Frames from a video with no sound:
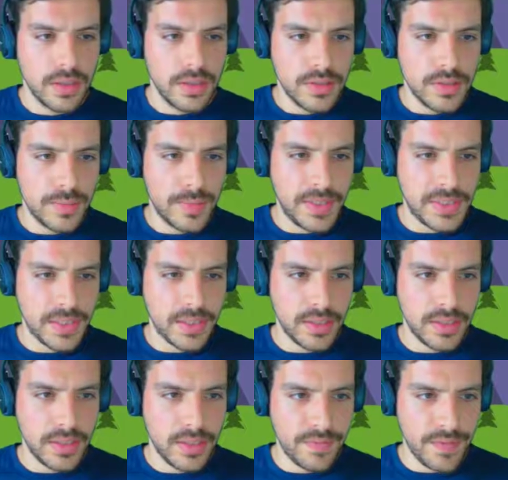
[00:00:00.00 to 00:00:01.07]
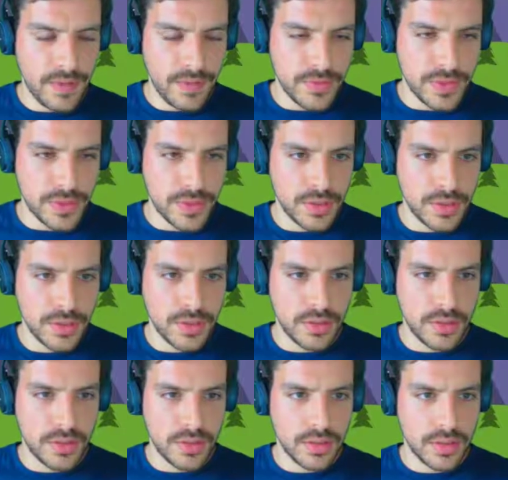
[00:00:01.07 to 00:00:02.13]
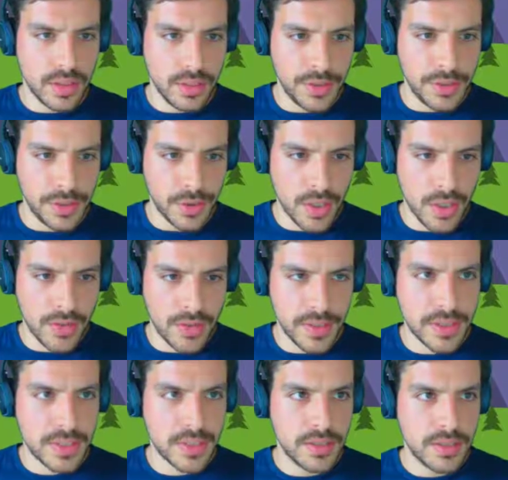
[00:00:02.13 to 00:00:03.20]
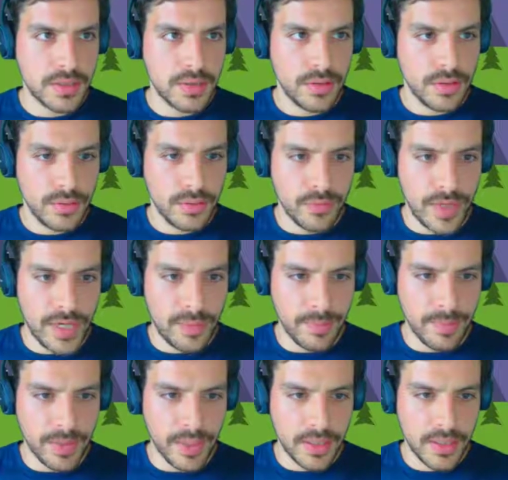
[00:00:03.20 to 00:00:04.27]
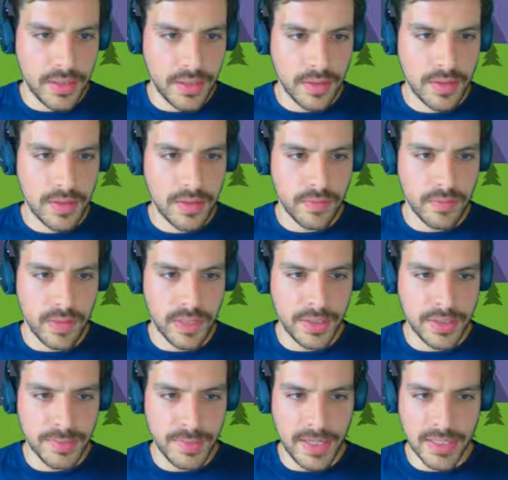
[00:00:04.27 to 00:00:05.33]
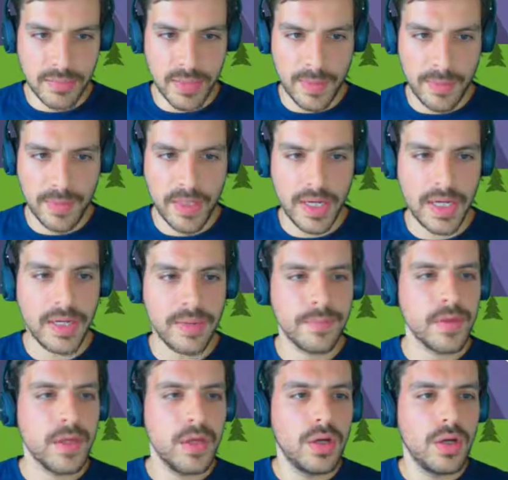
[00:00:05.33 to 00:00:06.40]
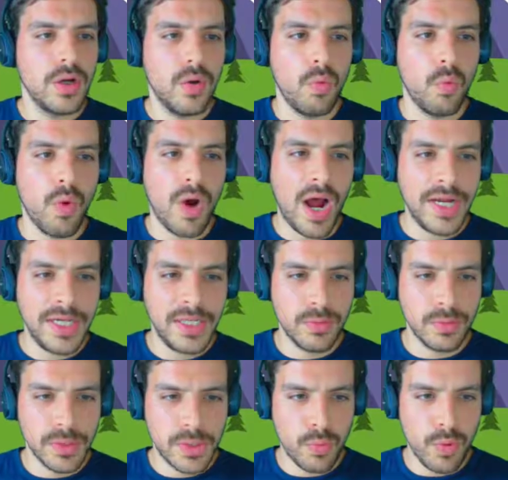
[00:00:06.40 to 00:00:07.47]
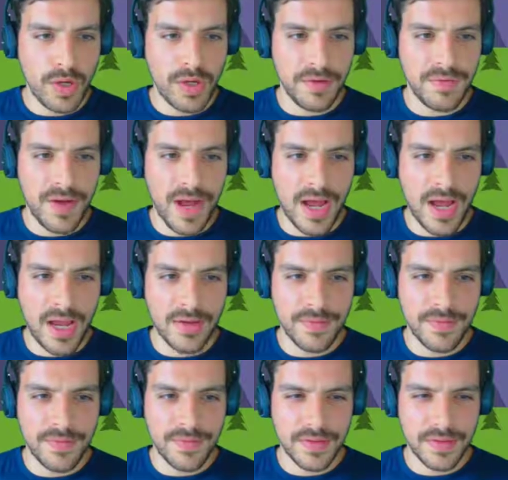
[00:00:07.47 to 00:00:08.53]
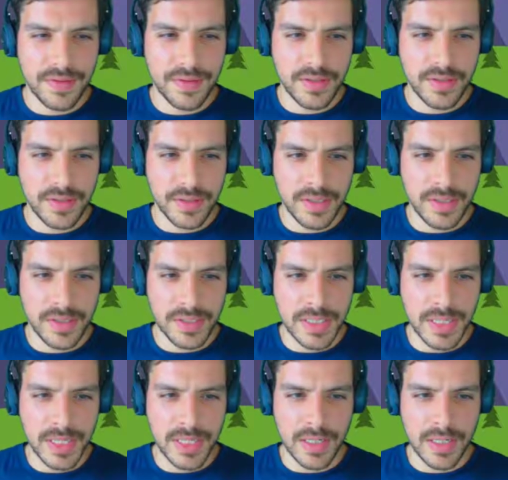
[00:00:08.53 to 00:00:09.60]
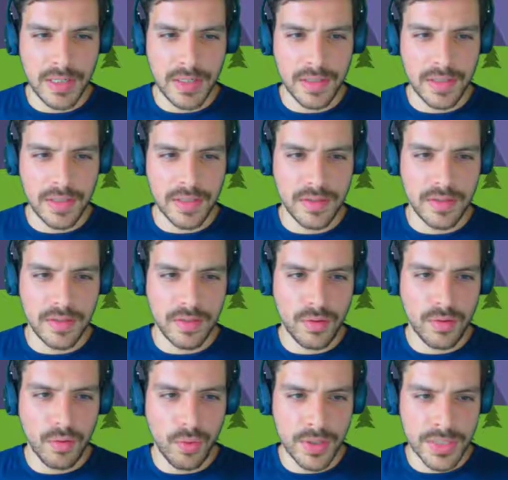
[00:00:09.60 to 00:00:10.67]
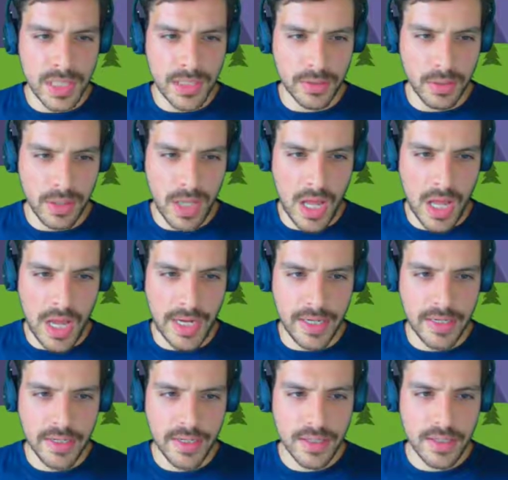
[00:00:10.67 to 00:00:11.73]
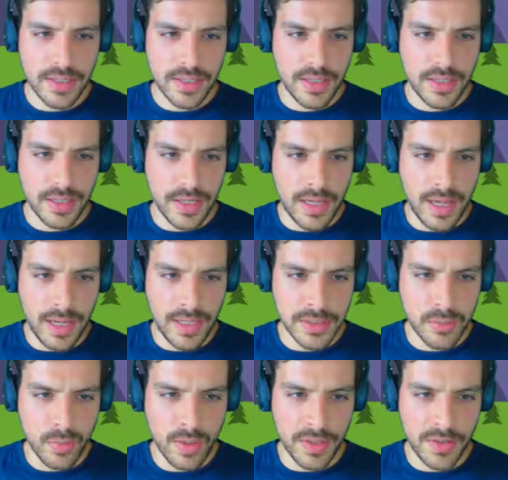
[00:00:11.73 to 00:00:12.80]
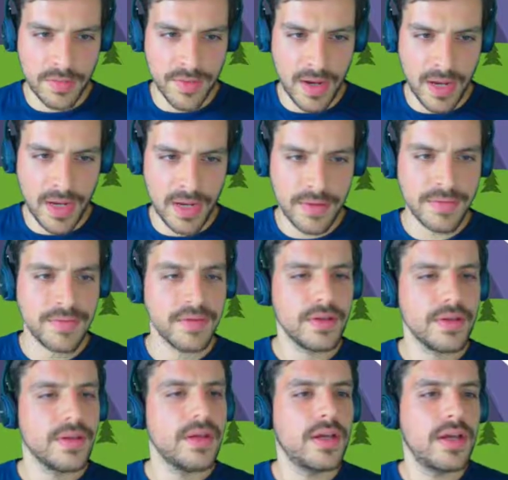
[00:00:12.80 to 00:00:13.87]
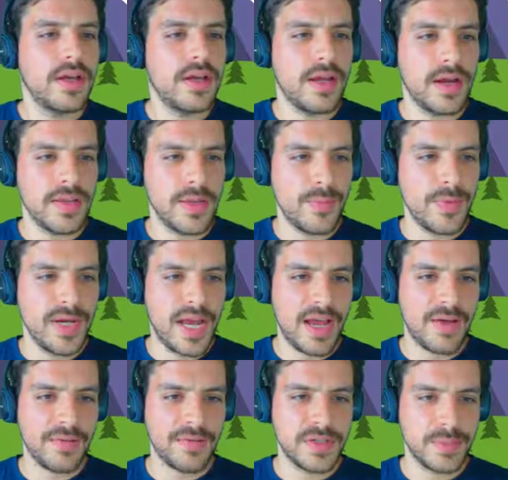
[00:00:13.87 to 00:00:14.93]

So basically, if I was just to kind of draw this randomly, right, here's my xy plane. Y equals 25 is a horizontal line at 25. And then we have some